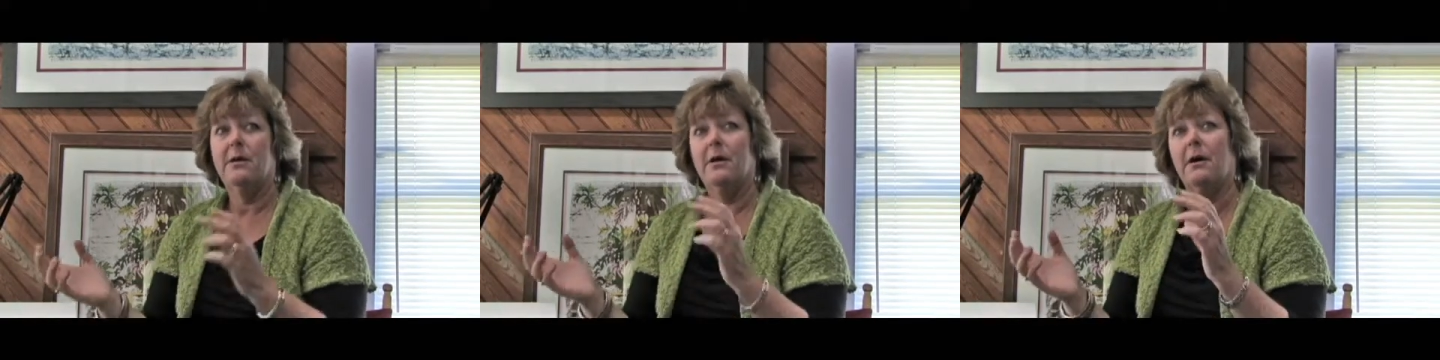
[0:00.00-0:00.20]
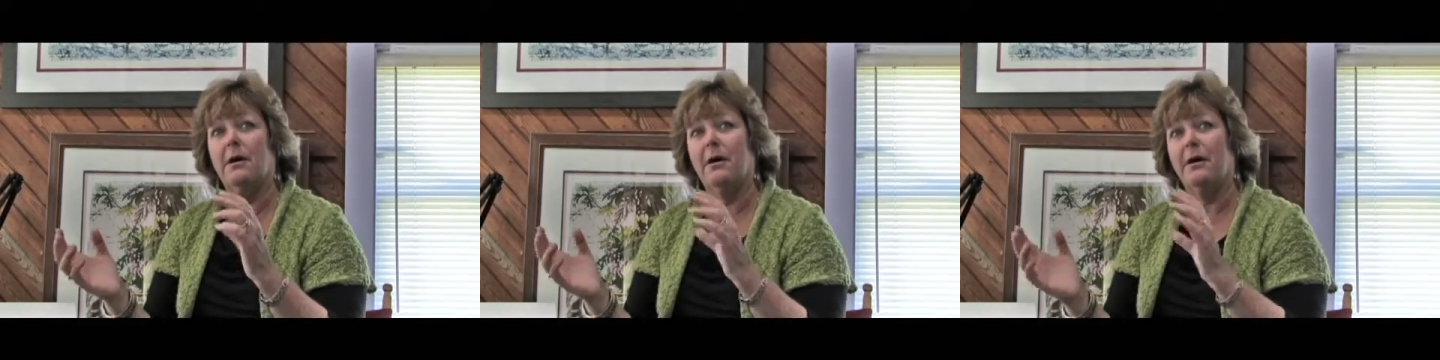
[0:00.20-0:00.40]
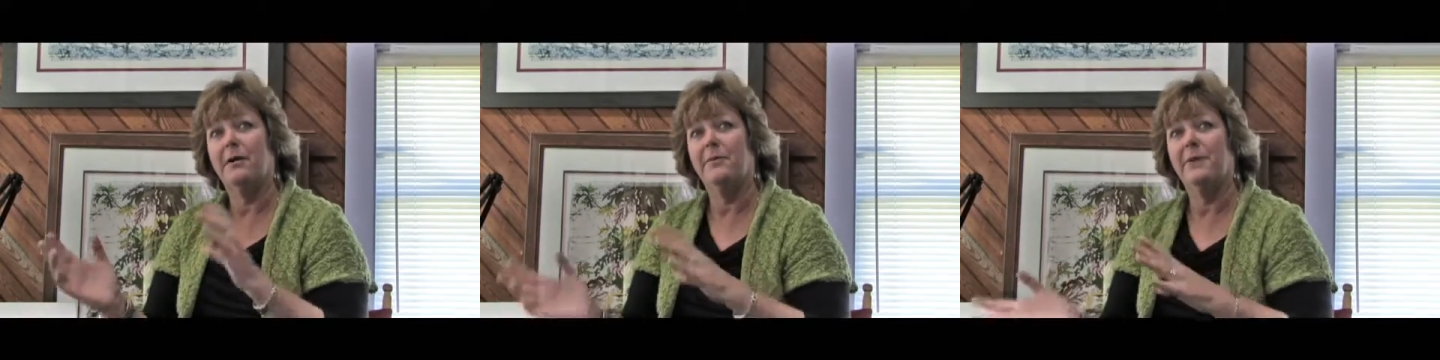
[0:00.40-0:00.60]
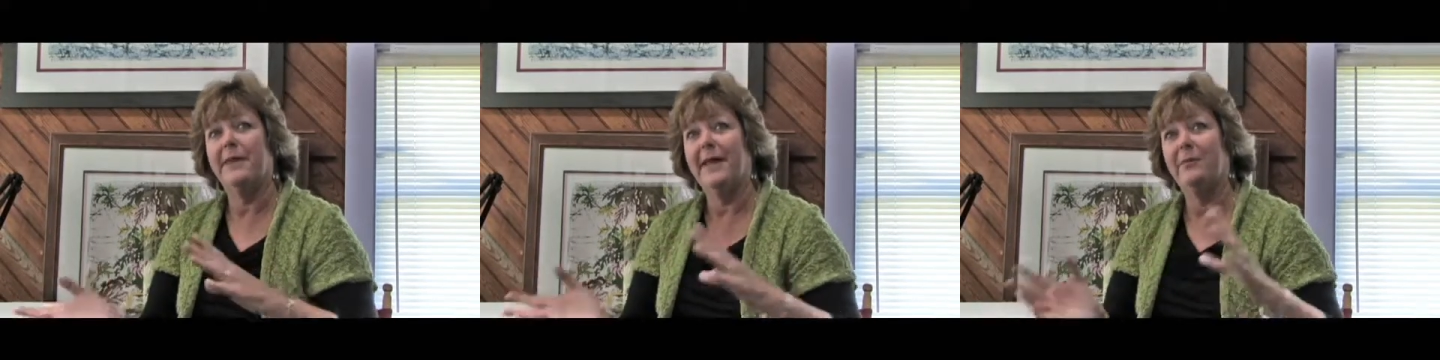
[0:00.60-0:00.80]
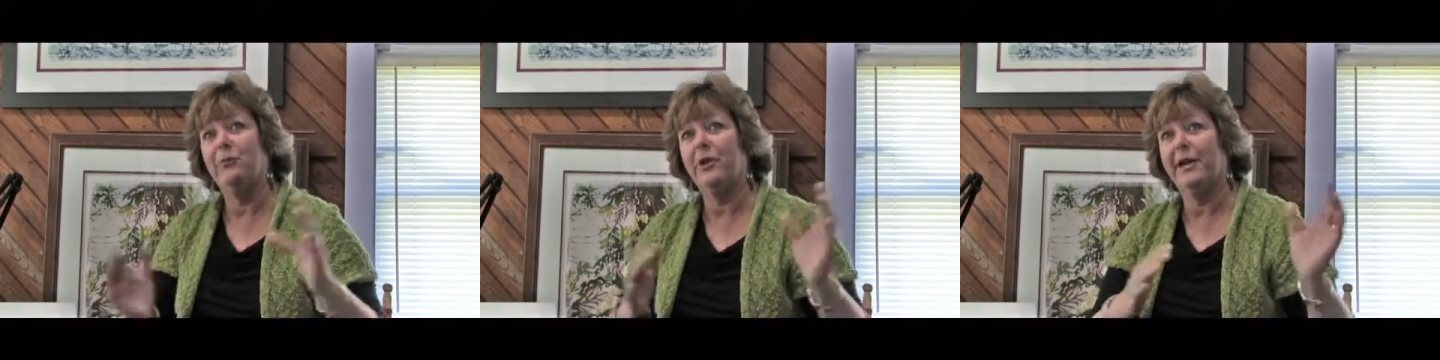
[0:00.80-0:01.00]
but
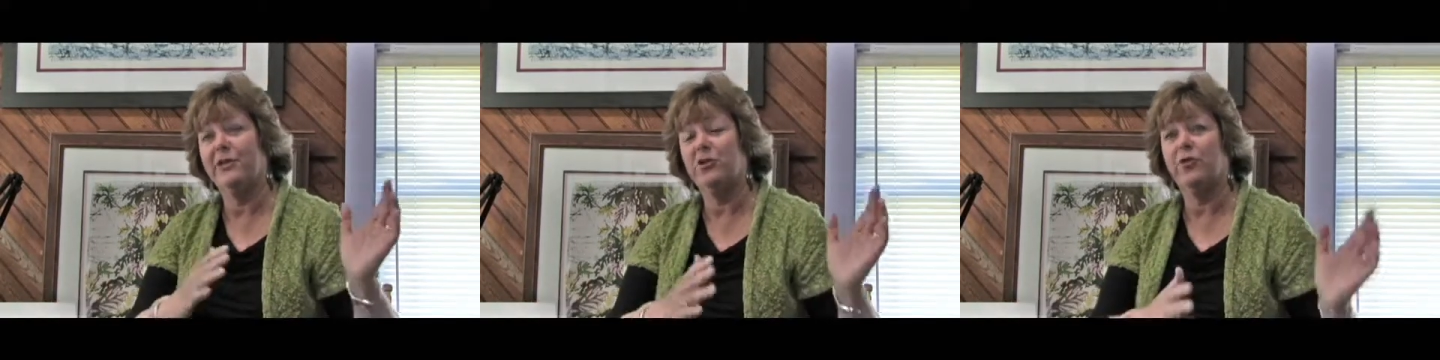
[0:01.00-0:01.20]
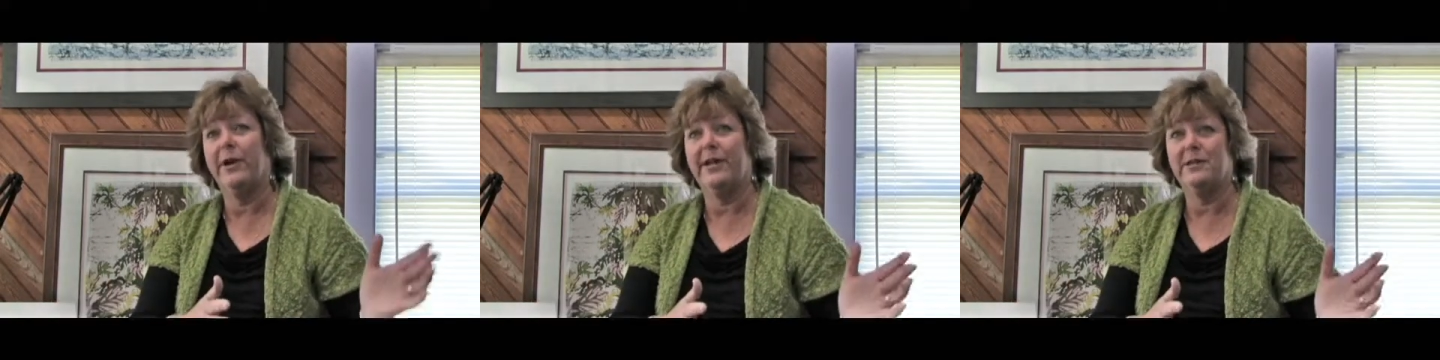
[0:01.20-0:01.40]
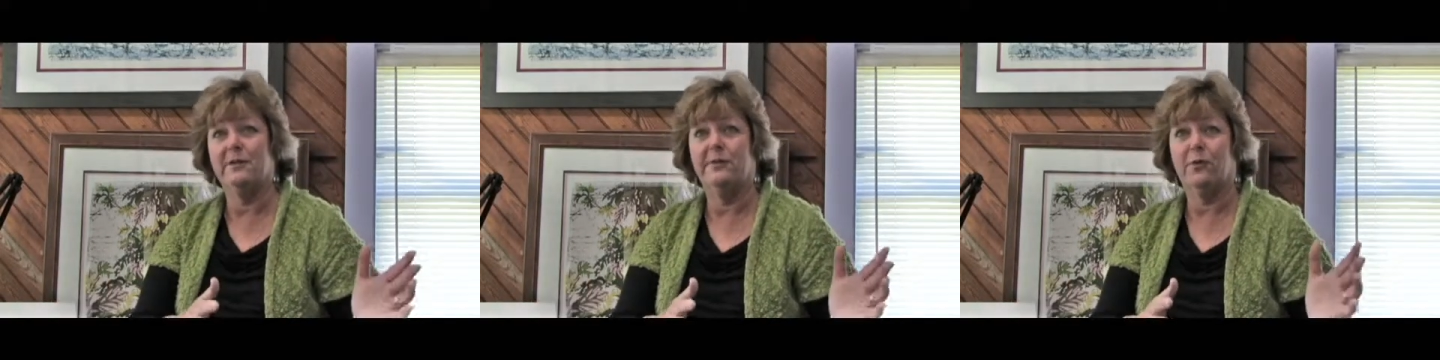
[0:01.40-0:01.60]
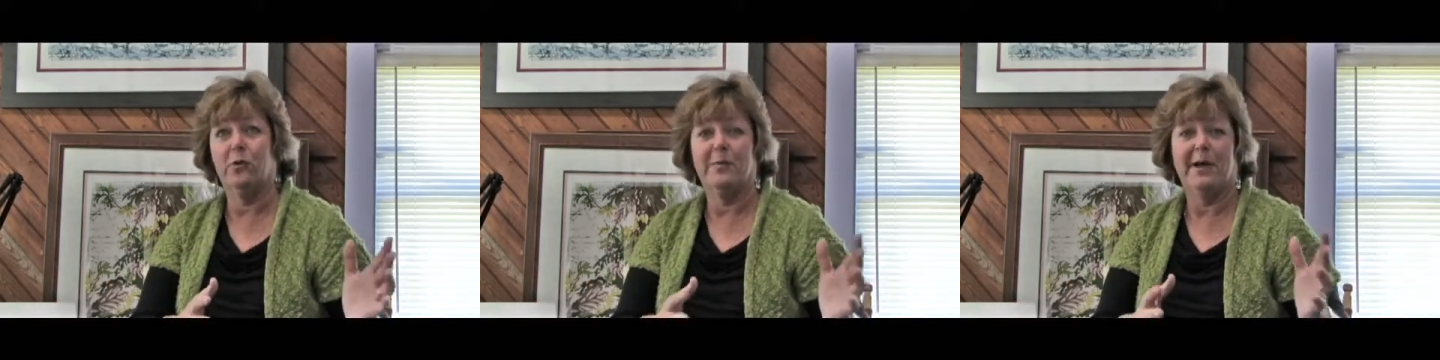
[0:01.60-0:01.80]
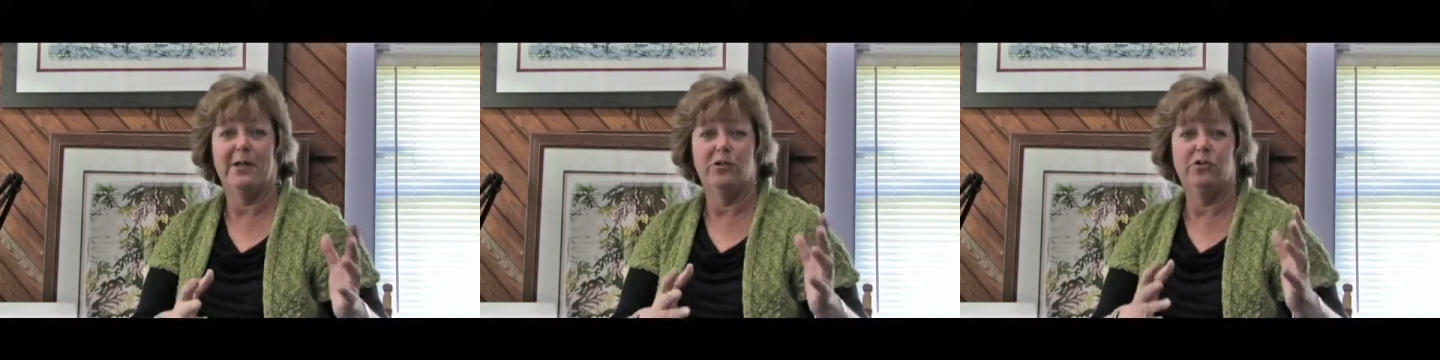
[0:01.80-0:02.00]
then when I transfer
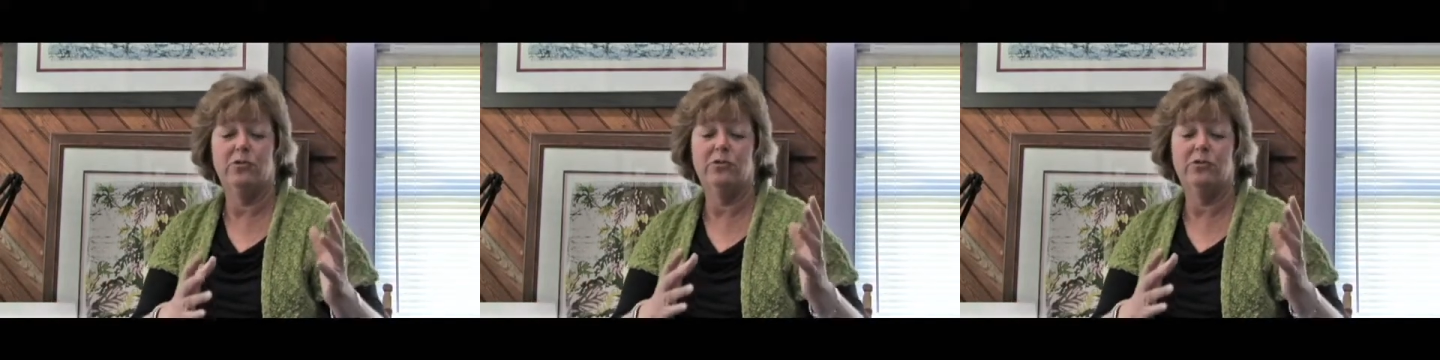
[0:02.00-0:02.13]
my